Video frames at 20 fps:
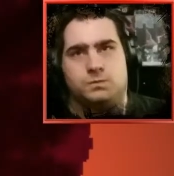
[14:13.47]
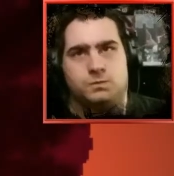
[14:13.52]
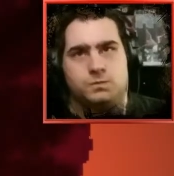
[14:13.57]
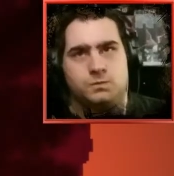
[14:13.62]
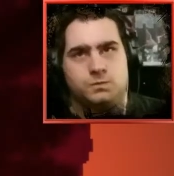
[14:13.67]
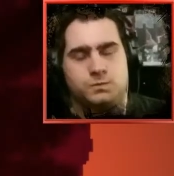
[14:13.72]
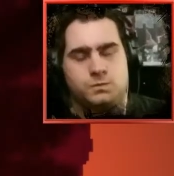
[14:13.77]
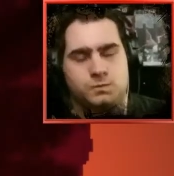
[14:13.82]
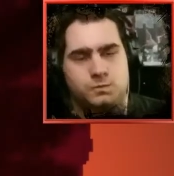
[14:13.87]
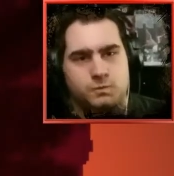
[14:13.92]

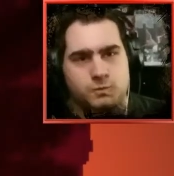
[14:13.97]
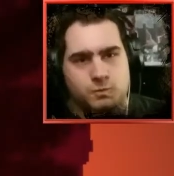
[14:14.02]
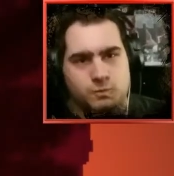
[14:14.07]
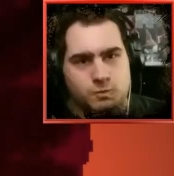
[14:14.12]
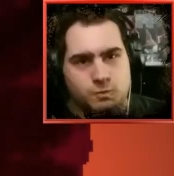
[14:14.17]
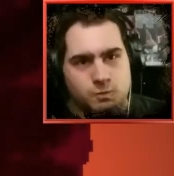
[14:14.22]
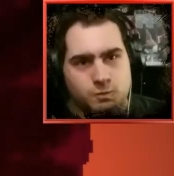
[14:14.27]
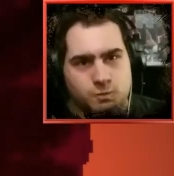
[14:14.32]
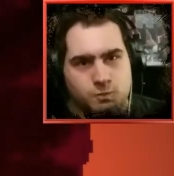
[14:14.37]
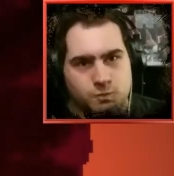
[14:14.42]

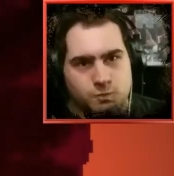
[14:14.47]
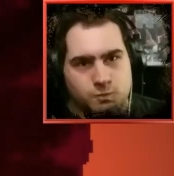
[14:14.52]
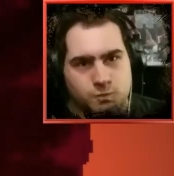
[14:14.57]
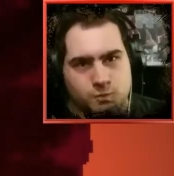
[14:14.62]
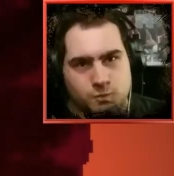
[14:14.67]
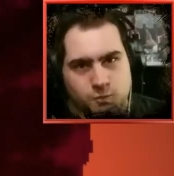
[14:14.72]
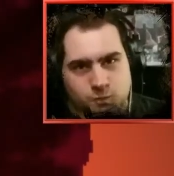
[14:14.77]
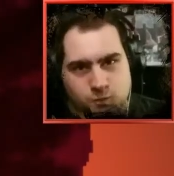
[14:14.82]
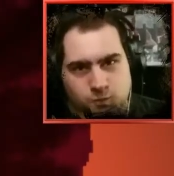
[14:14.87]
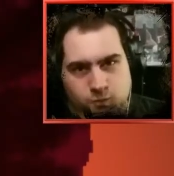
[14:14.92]

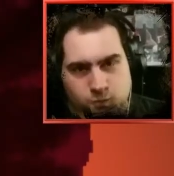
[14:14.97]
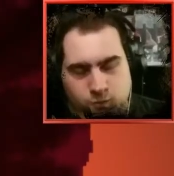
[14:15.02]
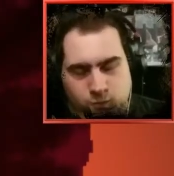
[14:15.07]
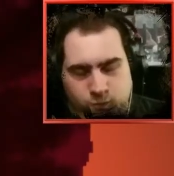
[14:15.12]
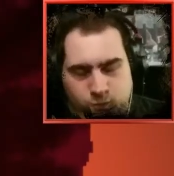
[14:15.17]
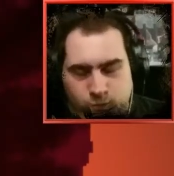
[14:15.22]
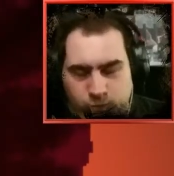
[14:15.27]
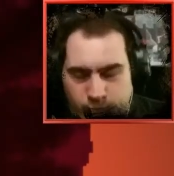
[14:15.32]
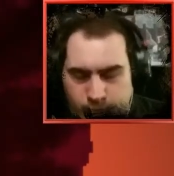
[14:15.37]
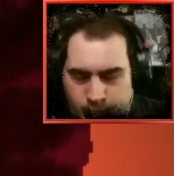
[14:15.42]

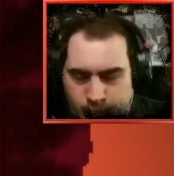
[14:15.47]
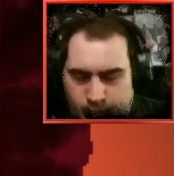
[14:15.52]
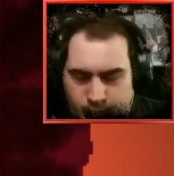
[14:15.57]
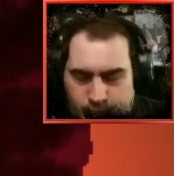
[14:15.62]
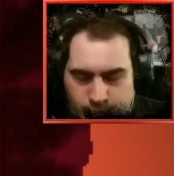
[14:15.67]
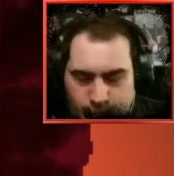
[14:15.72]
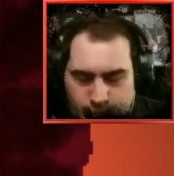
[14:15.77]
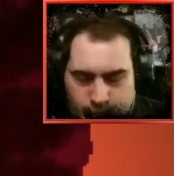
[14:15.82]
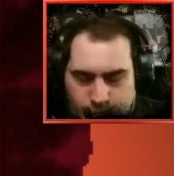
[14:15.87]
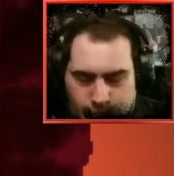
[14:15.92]

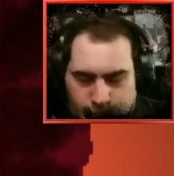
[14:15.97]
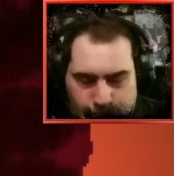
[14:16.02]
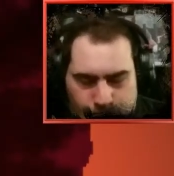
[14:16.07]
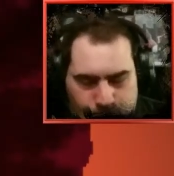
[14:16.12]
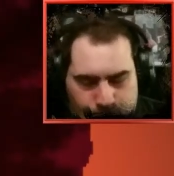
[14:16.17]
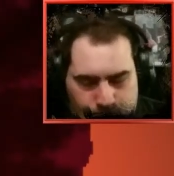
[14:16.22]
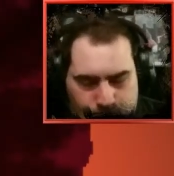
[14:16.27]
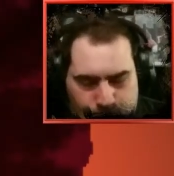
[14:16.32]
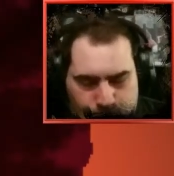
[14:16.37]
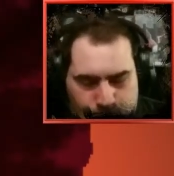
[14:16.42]

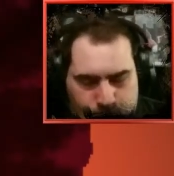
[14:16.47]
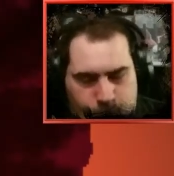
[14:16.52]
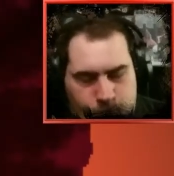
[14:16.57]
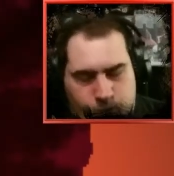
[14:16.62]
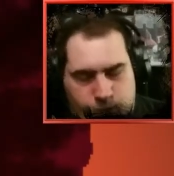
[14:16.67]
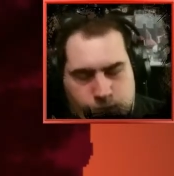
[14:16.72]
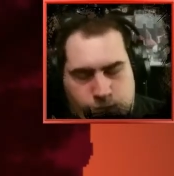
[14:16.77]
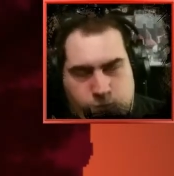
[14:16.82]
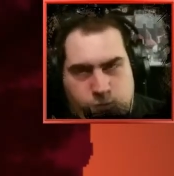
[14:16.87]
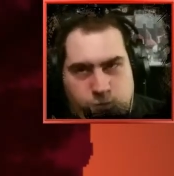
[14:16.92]

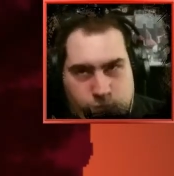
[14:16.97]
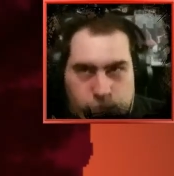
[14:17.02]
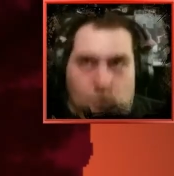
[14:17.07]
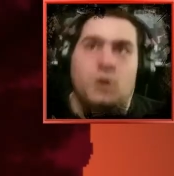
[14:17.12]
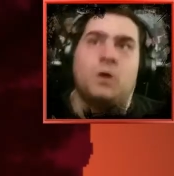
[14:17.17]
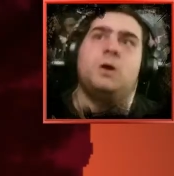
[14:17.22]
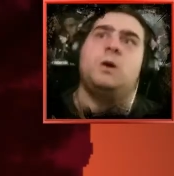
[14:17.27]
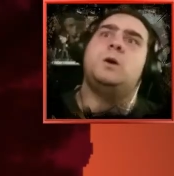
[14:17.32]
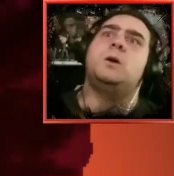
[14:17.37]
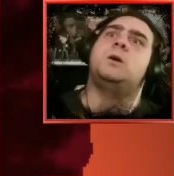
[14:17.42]

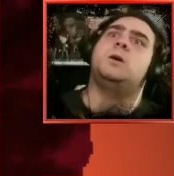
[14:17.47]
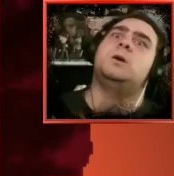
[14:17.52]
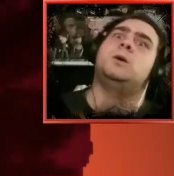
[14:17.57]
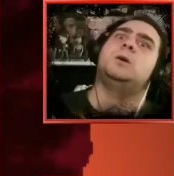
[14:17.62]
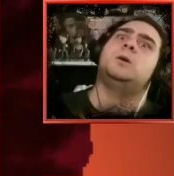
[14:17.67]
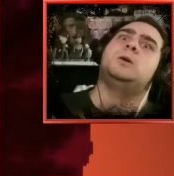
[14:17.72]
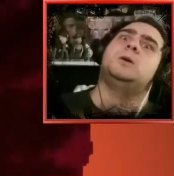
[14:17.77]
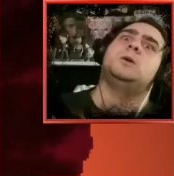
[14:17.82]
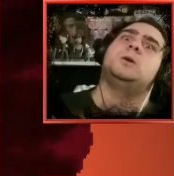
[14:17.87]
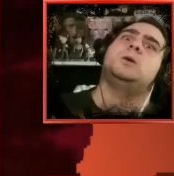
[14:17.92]

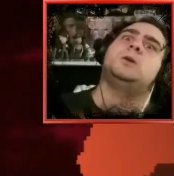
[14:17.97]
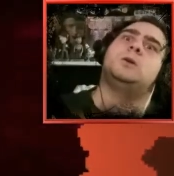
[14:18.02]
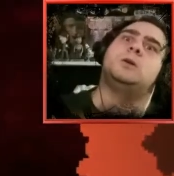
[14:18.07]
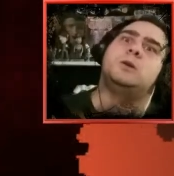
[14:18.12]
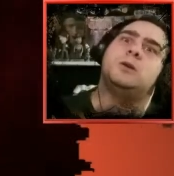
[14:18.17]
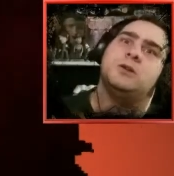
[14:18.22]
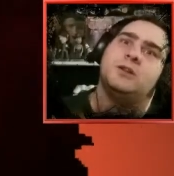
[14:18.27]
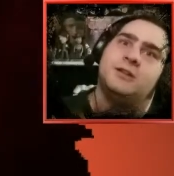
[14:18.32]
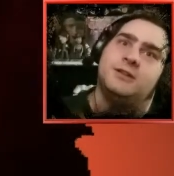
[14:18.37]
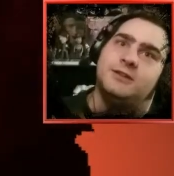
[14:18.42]

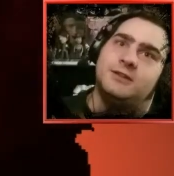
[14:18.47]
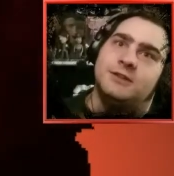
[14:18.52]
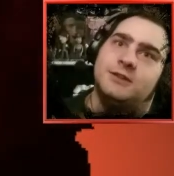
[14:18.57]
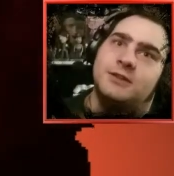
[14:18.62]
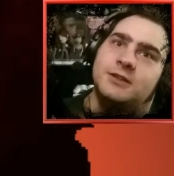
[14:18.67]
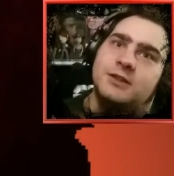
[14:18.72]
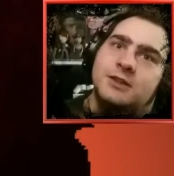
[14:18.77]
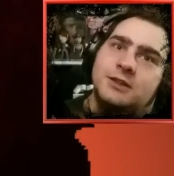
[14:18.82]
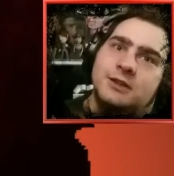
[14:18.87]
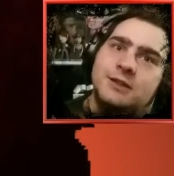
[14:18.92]

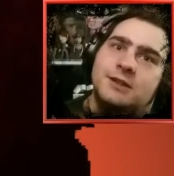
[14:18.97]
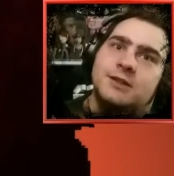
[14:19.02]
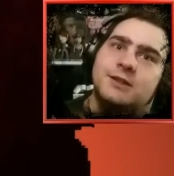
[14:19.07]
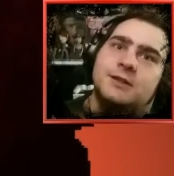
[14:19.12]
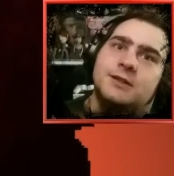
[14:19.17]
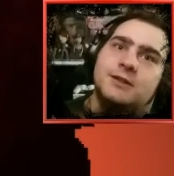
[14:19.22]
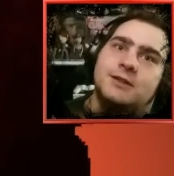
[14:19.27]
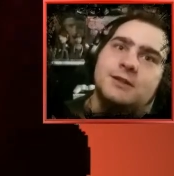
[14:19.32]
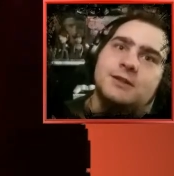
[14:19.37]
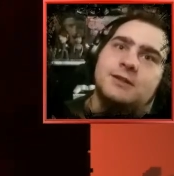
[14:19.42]

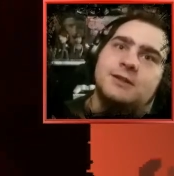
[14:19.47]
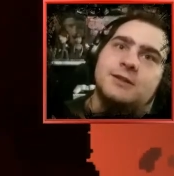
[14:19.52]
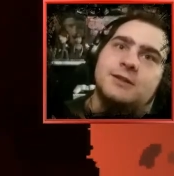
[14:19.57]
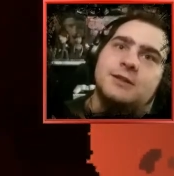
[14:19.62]
(silence)